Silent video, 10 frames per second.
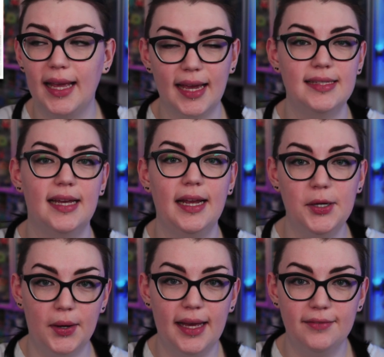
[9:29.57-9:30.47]
Like I said, I
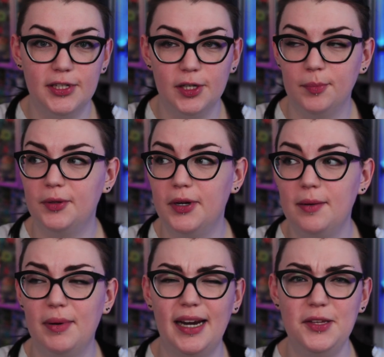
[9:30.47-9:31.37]
know I have the
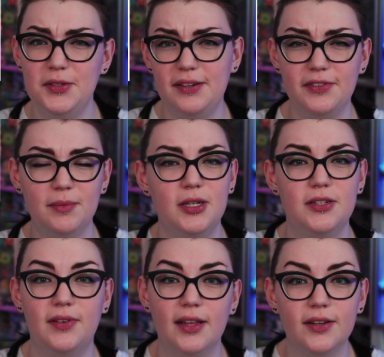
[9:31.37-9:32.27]
Turpenoid, but I use that for a bunch
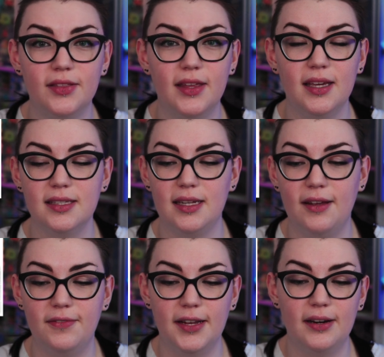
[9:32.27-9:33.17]
of other things and I
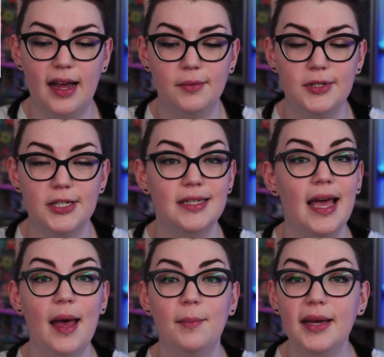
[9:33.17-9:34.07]
figured I would just
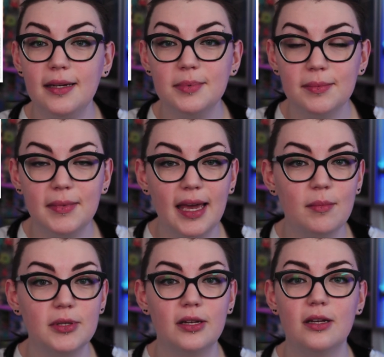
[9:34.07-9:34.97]
pick up some
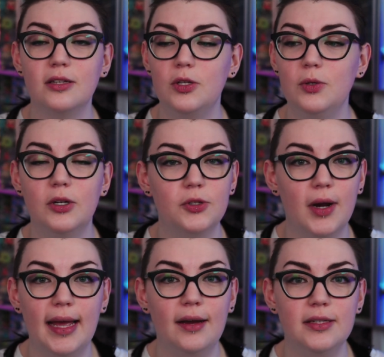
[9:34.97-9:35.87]
Gamsol to
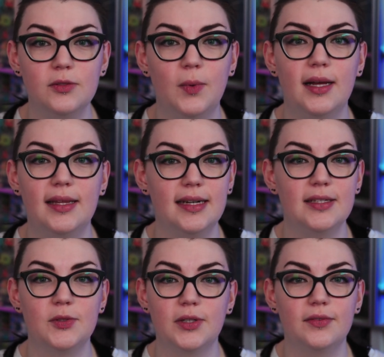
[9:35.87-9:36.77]
try out as well. That
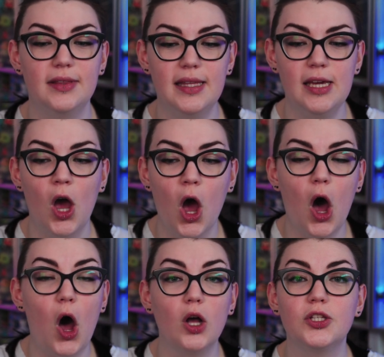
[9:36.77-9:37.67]
is sort of the
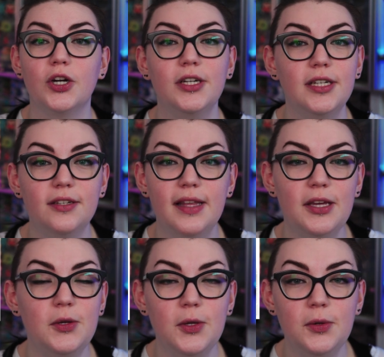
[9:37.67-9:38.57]
alternative that
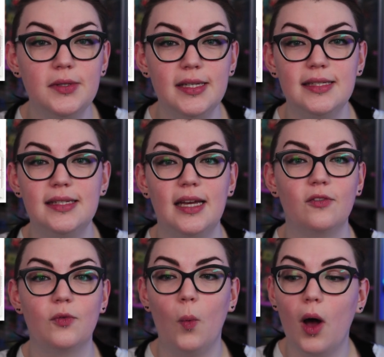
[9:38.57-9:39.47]
you use instead
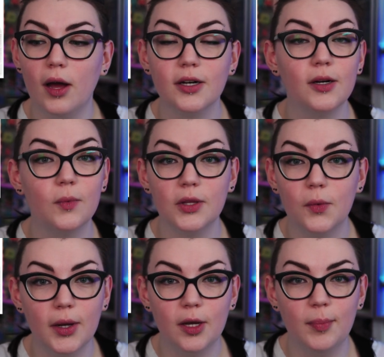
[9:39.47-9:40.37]
of water with
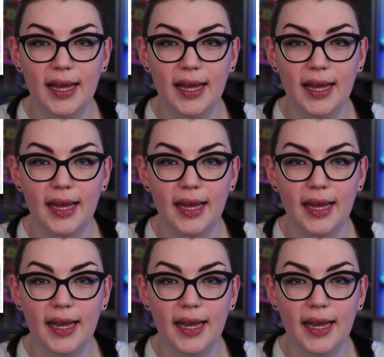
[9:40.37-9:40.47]
oil